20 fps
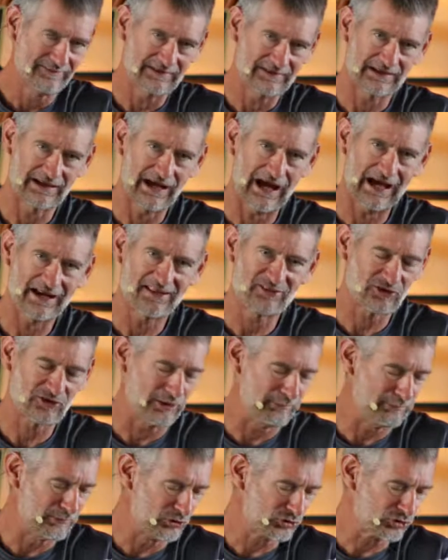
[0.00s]
that God is
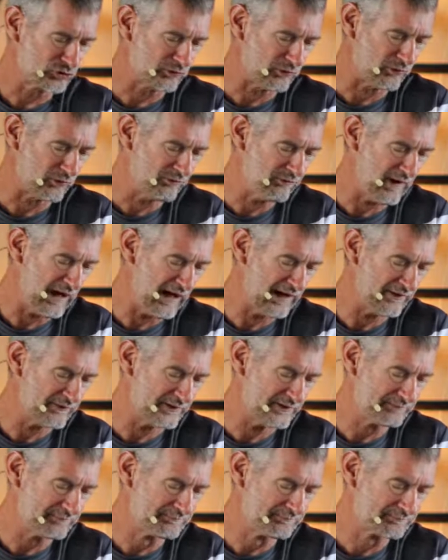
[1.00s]
our merciful
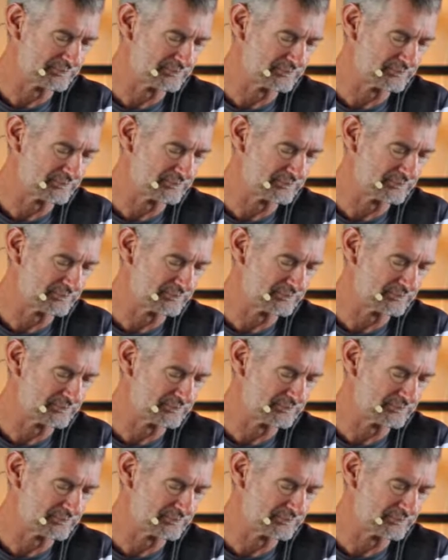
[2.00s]
Father,